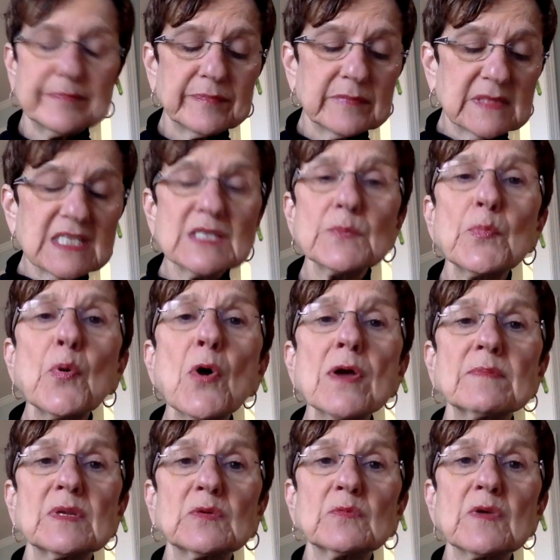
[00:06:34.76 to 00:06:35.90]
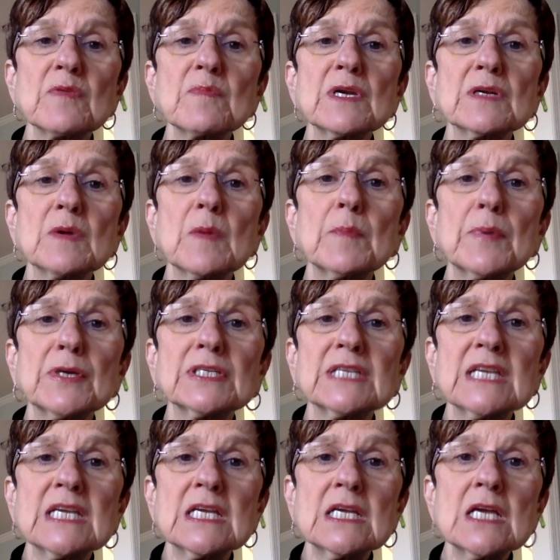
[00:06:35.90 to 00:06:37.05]
disappointment with
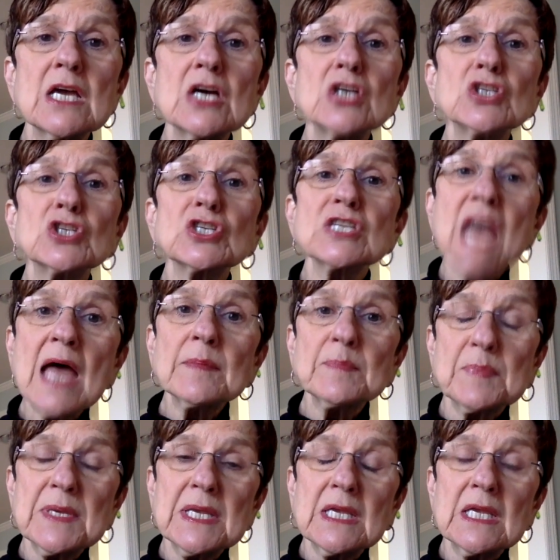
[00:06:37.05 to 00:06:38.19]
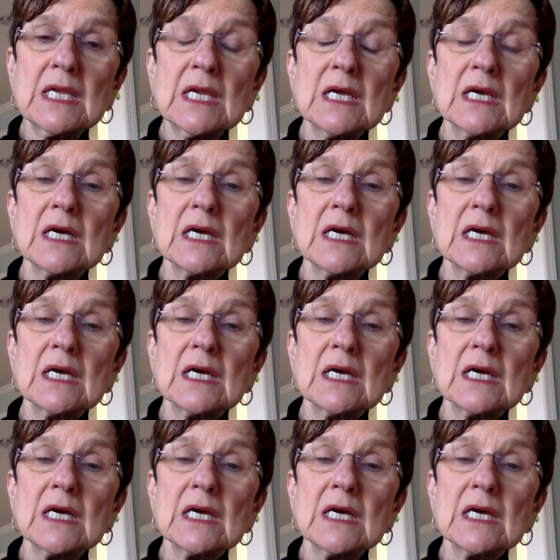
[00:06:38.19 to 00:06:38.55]
Berti should not be